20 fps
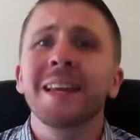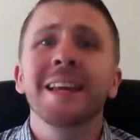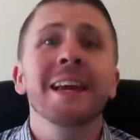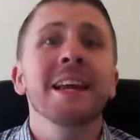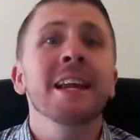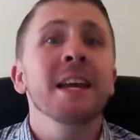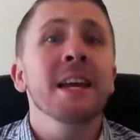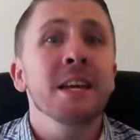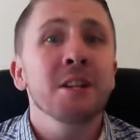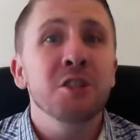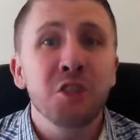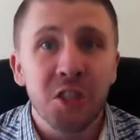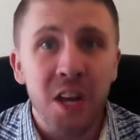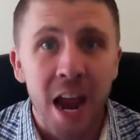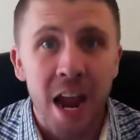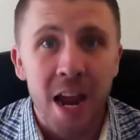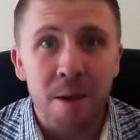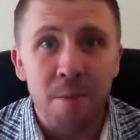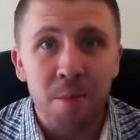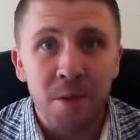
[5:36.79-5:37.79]
getting in
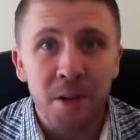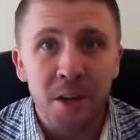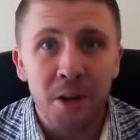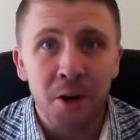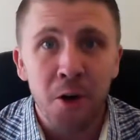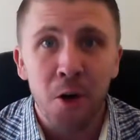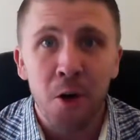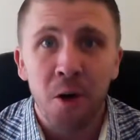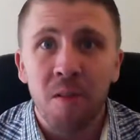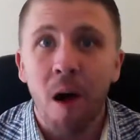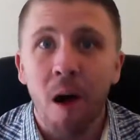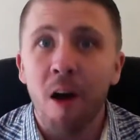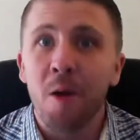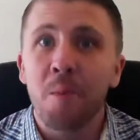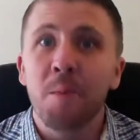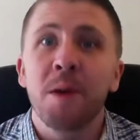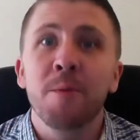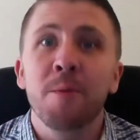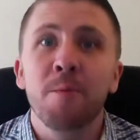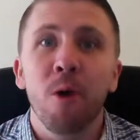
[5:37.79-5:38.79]
shape. You know, a lot
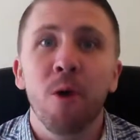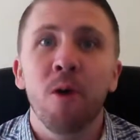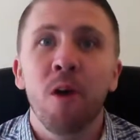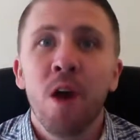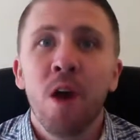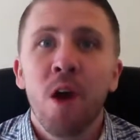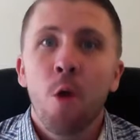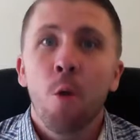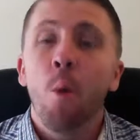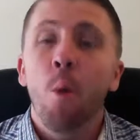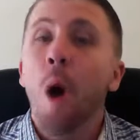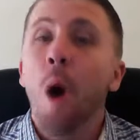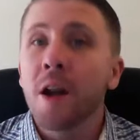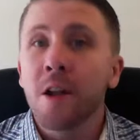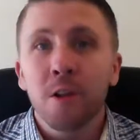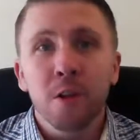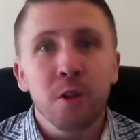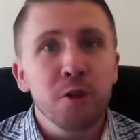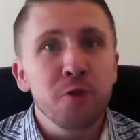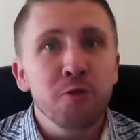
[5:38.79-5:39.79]
of people
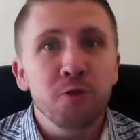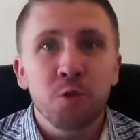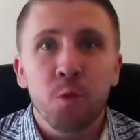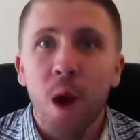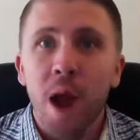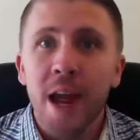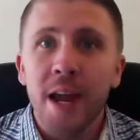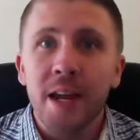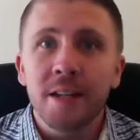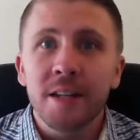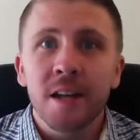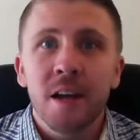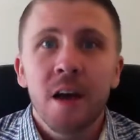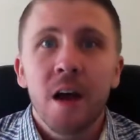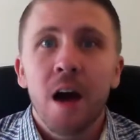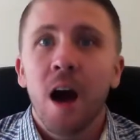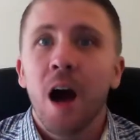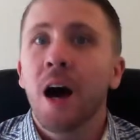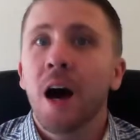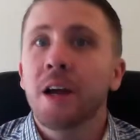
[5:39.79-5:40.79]
want to lose weight.
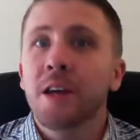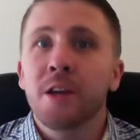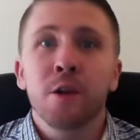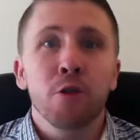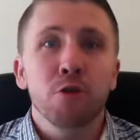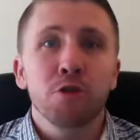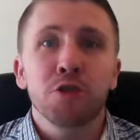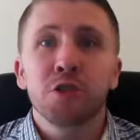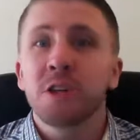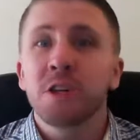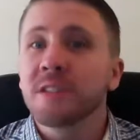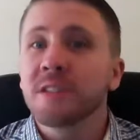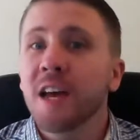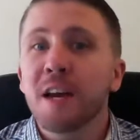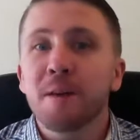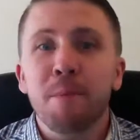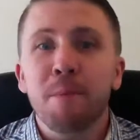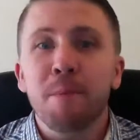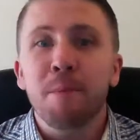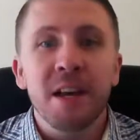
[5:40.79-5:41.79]
You know, just
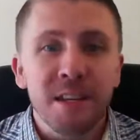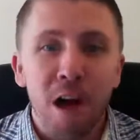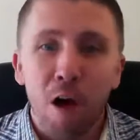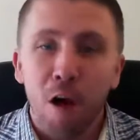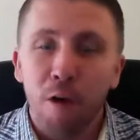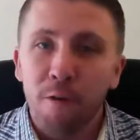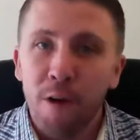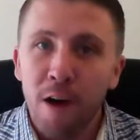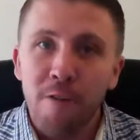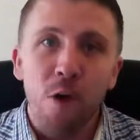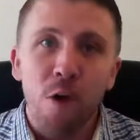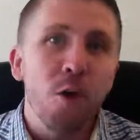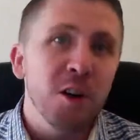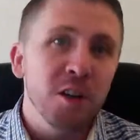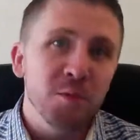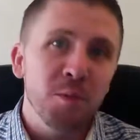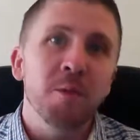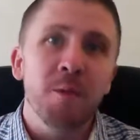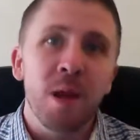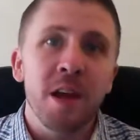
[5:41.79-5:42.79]
like myself, I've
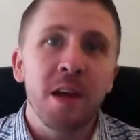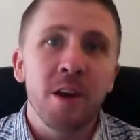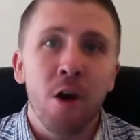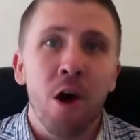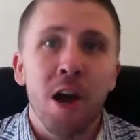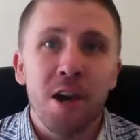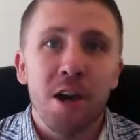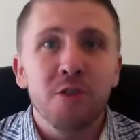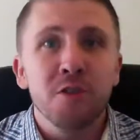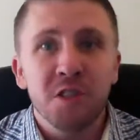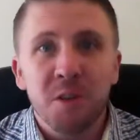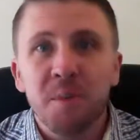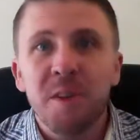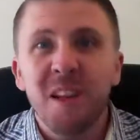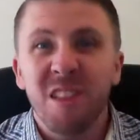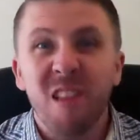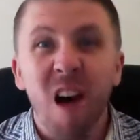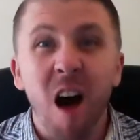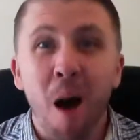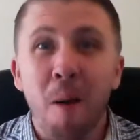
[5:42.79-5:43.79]
always been, you know, I used
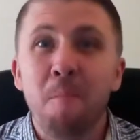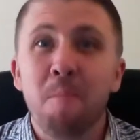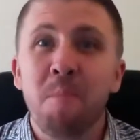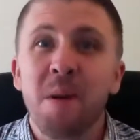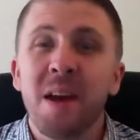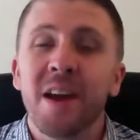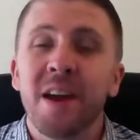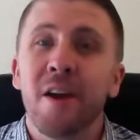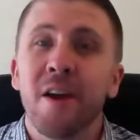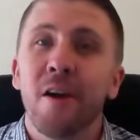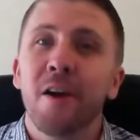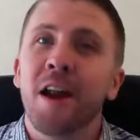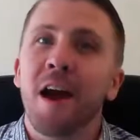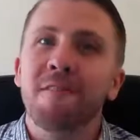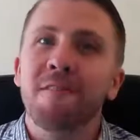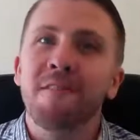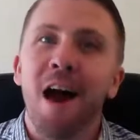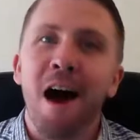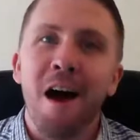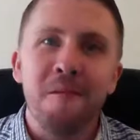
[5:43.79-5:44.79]
to be a lot bigger
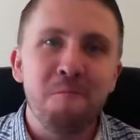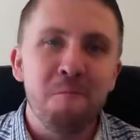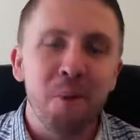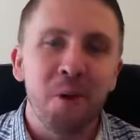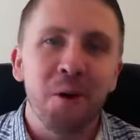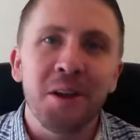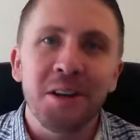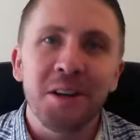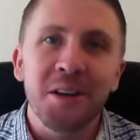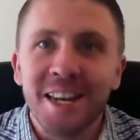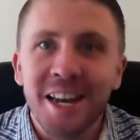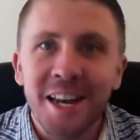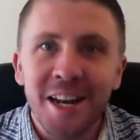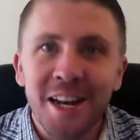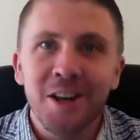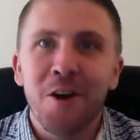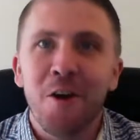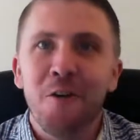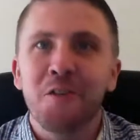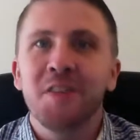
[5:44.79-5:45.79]
and I've gotten pretty
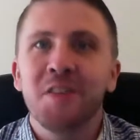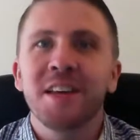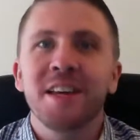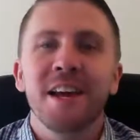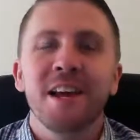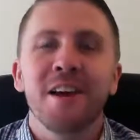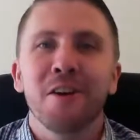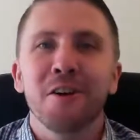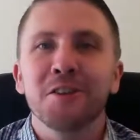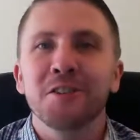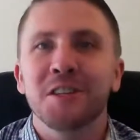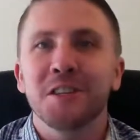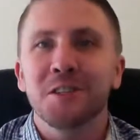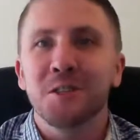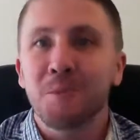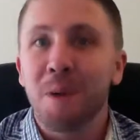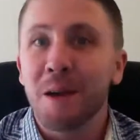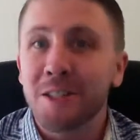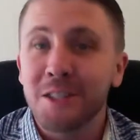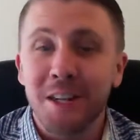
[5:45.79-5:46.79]
skinny over the
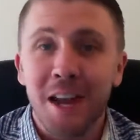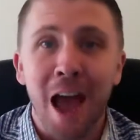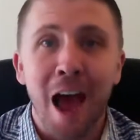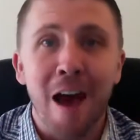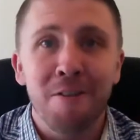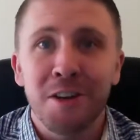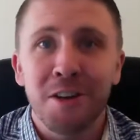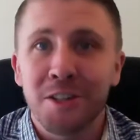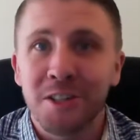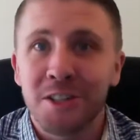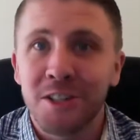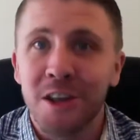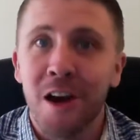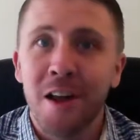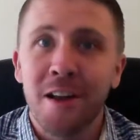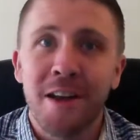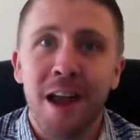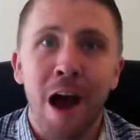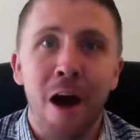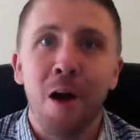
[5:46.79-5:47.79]
years, and especially having a
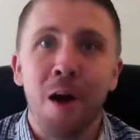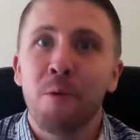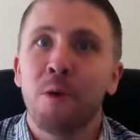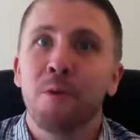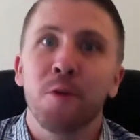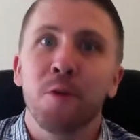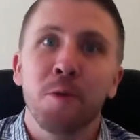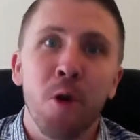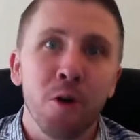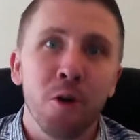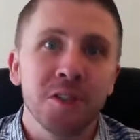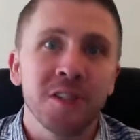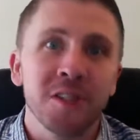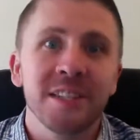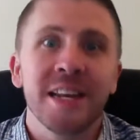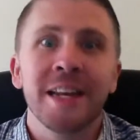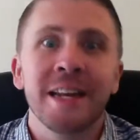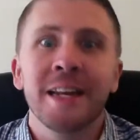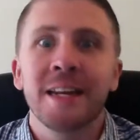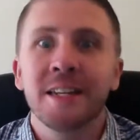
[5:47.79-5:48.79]
son now, I went from
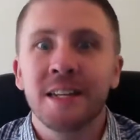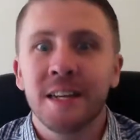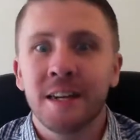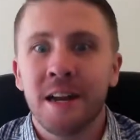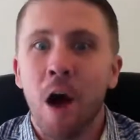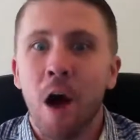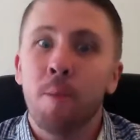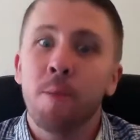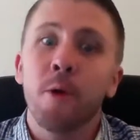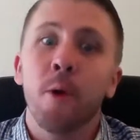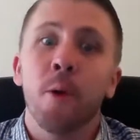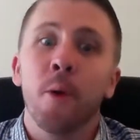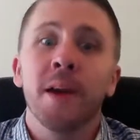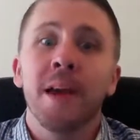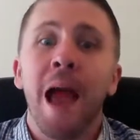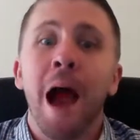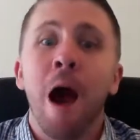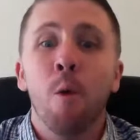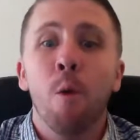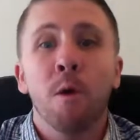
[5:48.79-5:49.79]
going skinny to now I'm
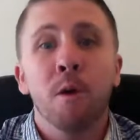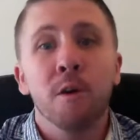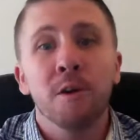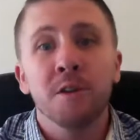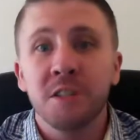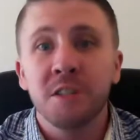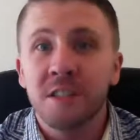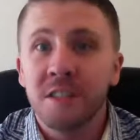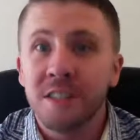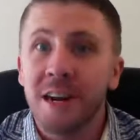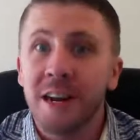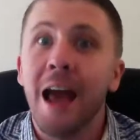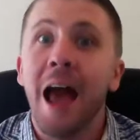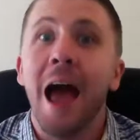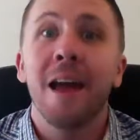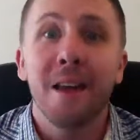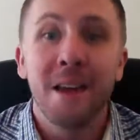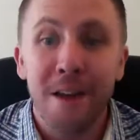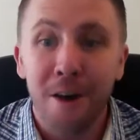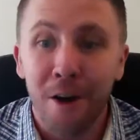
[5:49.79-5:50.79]
growing outwards instead
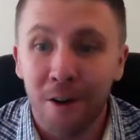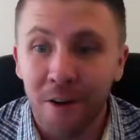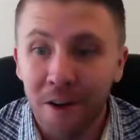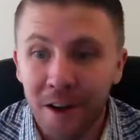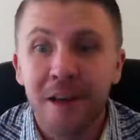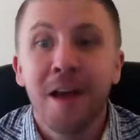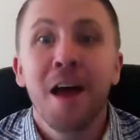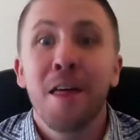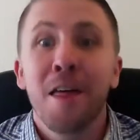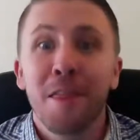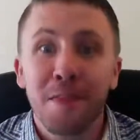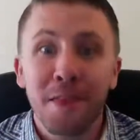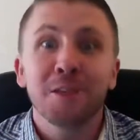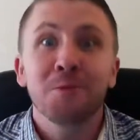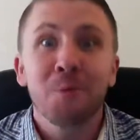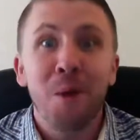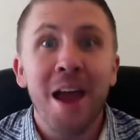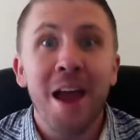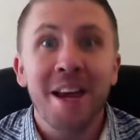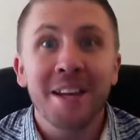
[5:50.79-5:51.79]
of, you know,
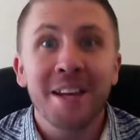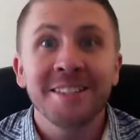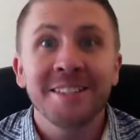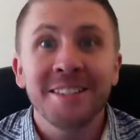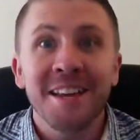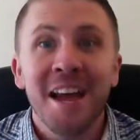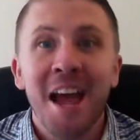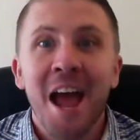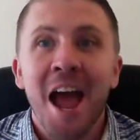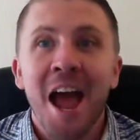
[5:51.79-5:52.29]
this ways.